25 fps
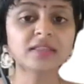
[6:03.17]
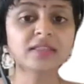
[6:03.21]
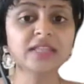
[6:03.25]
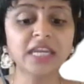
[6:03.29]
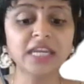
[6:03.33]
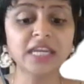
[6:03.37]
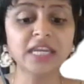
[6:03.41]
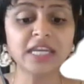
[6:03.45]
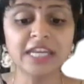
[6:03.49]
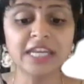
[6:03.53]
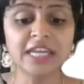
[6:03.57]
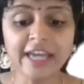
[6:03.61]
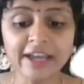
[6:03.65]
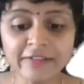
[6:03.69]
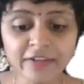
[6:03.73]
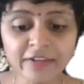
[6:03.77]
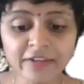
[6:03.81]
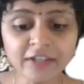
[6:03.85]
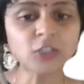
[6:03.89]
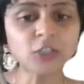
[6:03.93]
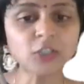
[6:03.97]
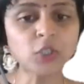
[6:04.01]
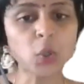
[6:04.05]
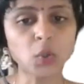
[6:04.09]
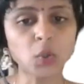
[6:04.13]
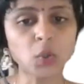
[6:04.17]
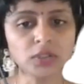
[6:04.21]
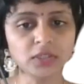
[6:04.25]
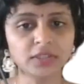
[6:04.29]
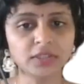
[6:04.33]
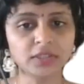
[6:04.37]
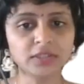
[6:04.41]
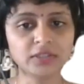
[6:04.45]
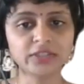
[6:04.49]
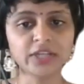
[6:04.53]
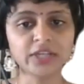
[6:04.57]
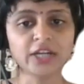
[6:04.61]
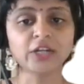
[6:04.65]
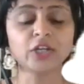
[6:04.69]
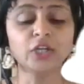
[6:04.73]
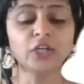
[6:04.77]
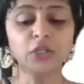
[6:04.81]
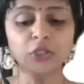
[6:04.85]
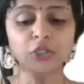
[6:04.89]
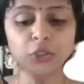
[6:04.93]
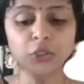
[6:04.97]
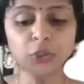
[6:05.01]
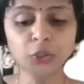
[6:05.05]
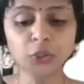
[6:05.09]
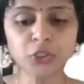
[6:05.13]
they never told that
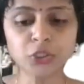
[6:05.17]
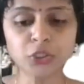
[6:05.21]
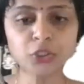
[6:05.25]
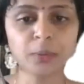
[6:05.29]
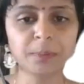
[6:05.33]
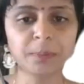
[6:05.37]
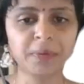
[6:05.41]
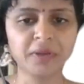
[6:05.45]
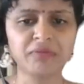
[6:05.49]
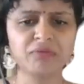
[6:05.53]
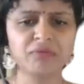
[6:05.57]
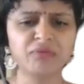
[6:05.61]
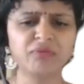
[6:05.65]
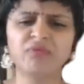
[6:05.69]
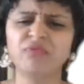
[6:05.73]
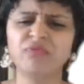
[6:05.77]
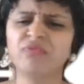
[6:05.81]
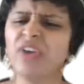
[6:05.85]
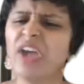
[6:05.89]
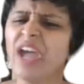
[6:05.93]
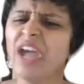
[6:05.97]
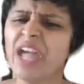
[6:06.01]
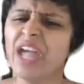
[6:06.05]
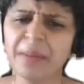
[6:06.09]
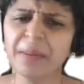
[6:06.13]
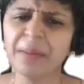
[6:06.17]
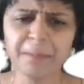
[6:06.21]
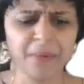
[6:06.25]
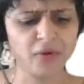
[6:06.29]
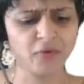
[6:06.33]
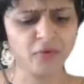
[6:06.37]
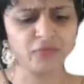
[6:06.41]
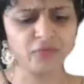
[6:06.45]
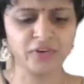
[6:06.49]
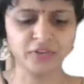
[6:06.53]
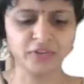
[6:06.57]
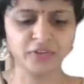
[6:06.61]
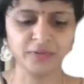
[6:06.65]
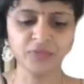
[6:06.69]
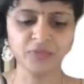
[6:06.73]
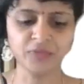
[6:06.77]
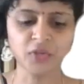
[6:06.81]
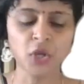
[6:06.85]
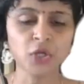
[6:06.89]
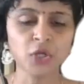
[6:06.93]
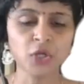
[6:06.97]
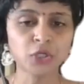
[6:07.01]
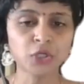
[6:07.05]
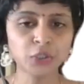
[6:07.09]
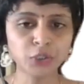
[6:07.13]
you should be very perfect,
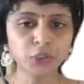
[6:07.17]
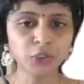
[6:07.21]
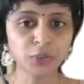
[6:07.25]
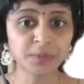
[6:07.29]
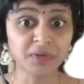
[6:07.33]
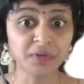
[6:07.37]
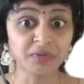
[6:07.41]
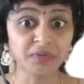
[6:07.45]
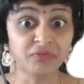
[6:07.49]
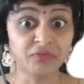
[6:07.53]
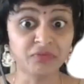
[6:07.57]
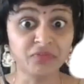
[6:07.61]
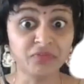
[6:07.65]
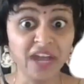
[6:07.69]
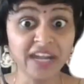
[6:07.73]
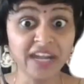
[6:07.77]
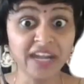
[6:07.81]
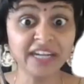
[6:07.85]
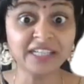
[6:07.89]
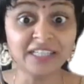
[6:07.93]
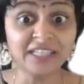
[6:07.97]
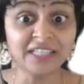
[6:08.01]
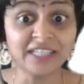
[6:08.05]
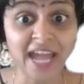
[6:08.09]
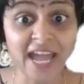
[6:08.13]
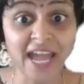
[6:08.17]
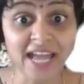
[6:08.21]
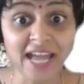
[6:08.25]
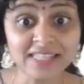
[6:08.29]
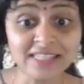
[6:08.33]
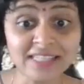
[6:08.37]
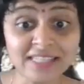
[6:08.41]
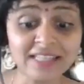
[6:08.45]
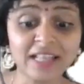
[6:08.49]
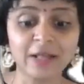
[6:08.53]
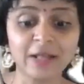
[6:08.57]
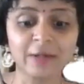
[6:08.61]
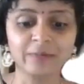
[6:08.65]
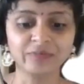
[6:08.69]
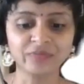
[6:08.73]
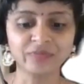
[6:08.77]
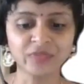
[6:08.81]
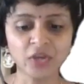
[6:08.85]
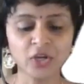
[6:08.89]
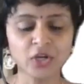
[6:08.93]
you should be very dazzling,